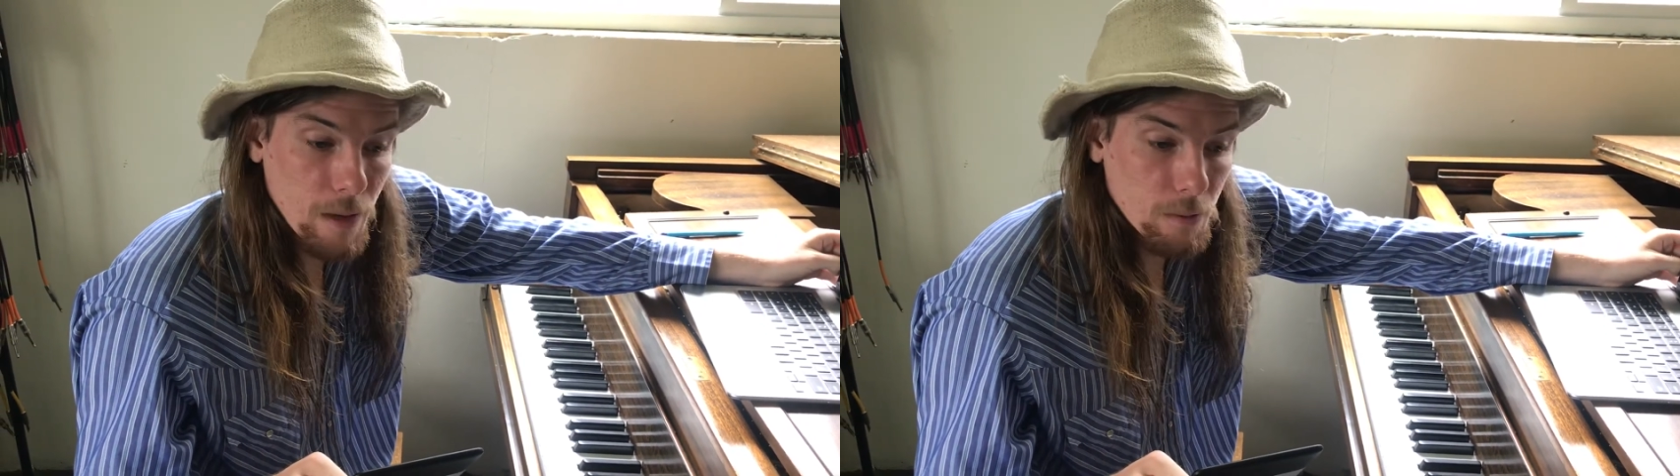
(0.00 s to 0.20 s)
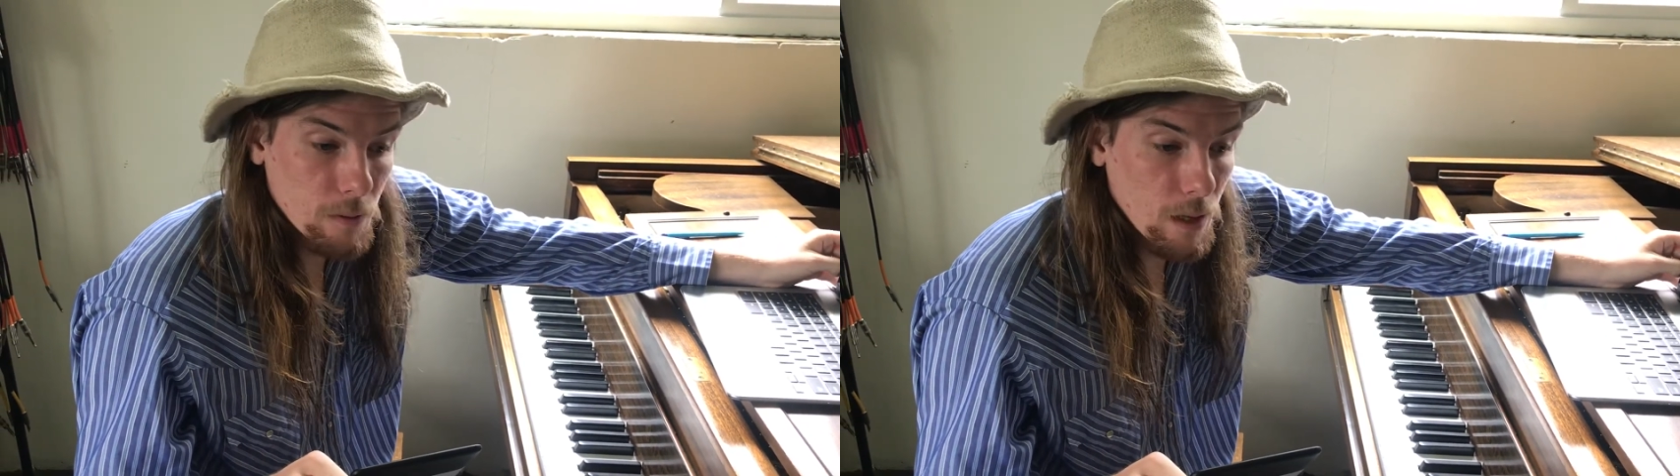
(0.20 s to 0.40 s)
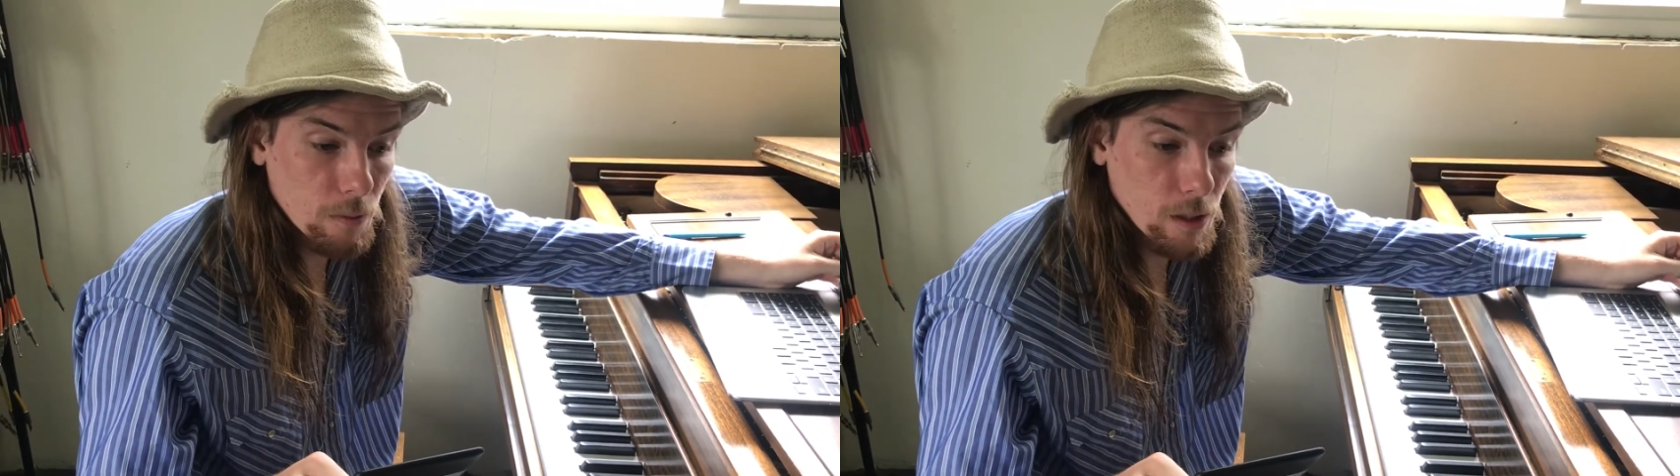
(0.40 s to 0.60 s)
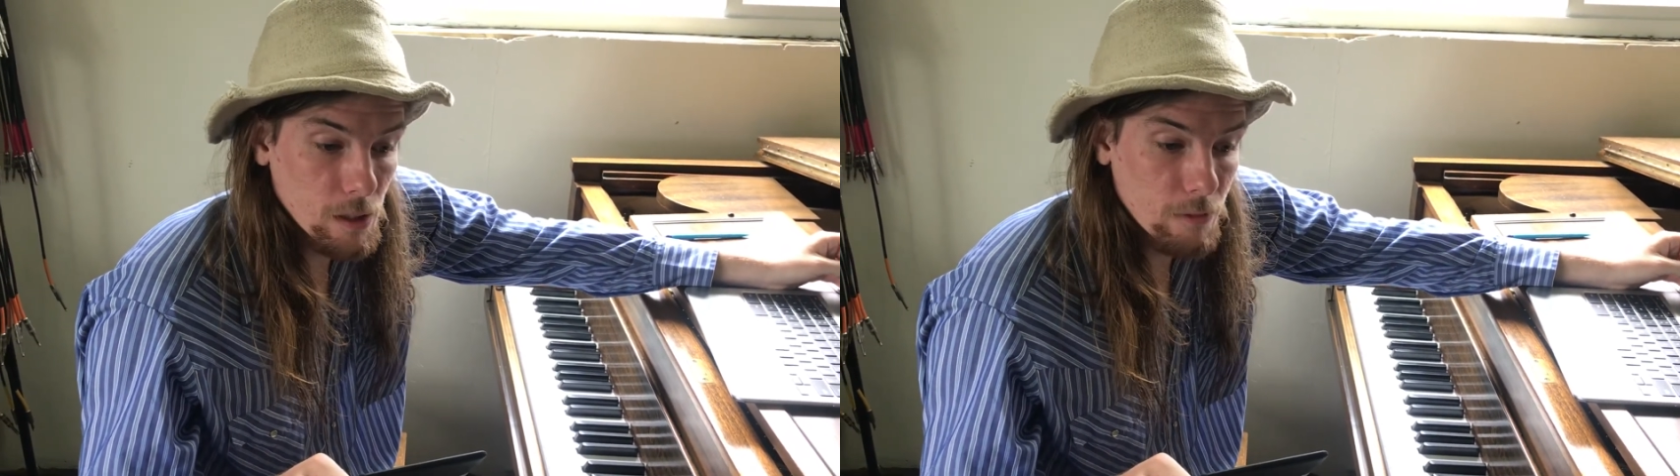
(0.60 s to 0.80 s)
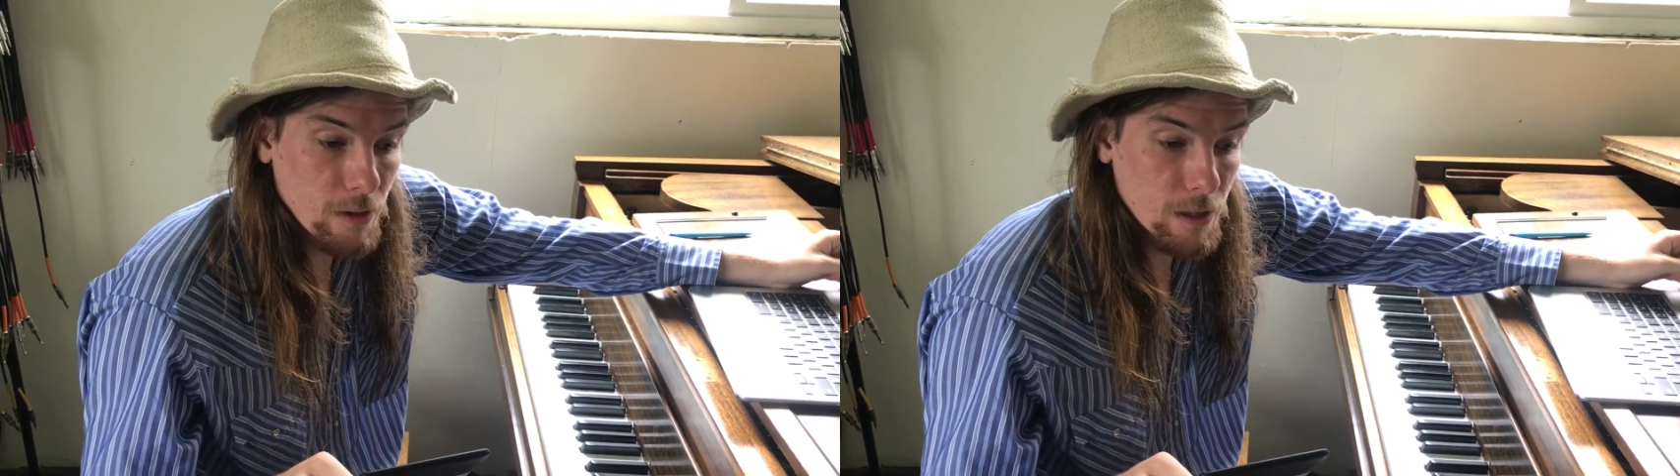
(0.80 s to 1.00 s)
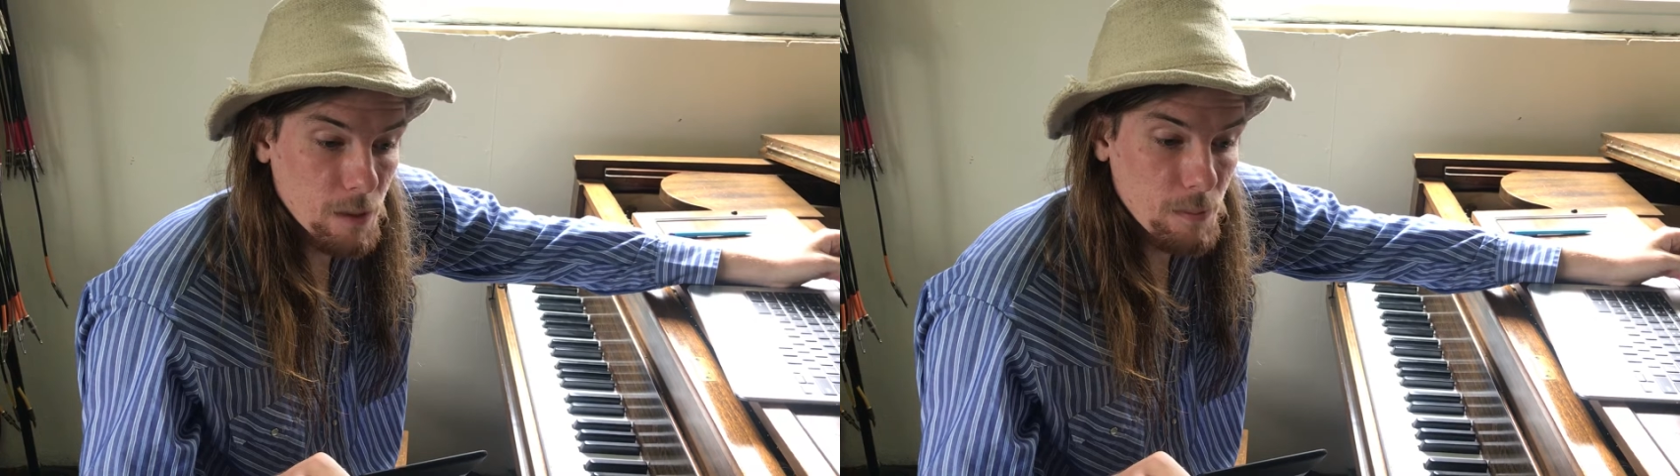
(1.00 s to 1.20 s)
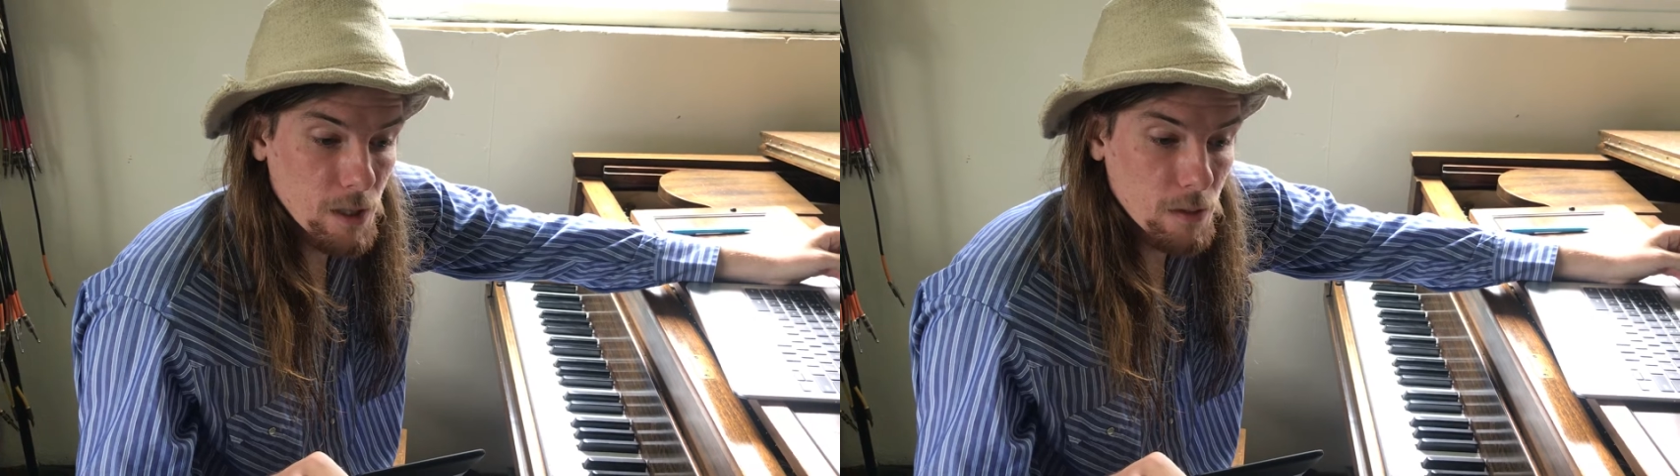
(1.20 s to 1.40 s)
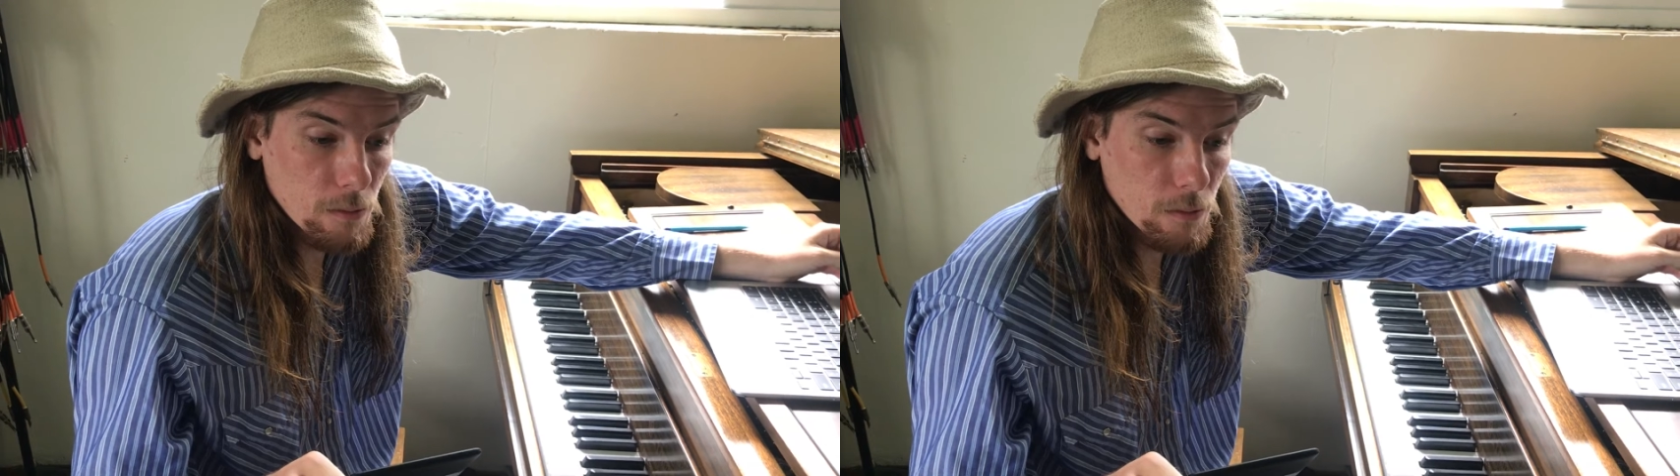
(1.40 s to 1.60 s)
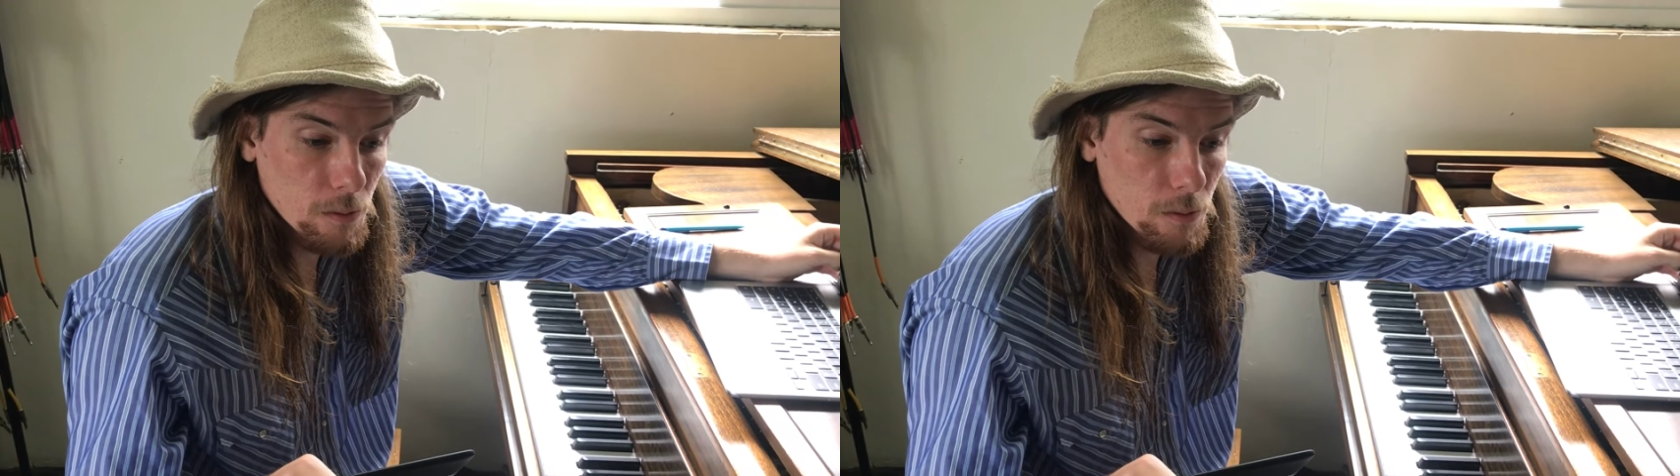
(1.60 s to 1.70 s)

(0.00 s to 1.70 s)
That really affected me in